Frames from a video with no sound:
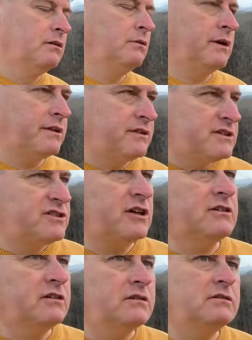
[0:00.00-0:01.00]
with
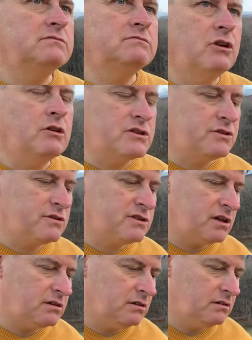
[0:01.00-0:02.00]
subtle, not so
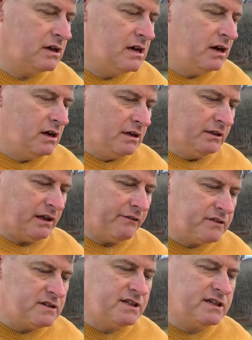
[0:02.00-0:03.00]
subtle
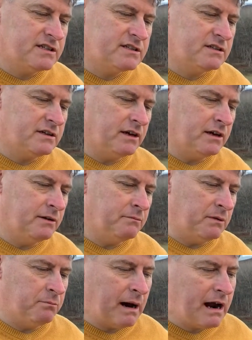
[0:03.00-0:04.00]
differences
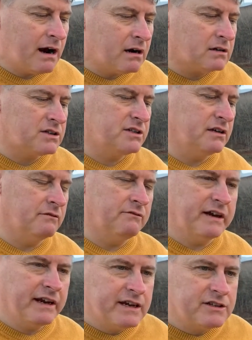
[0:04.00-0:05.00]
in parts and
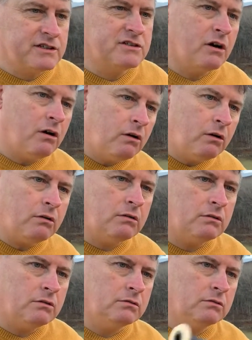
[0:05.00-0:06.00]
variations
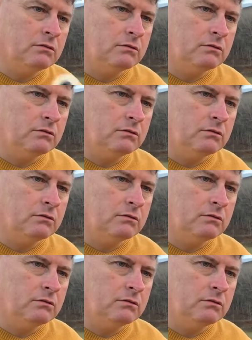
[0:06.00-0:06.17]
all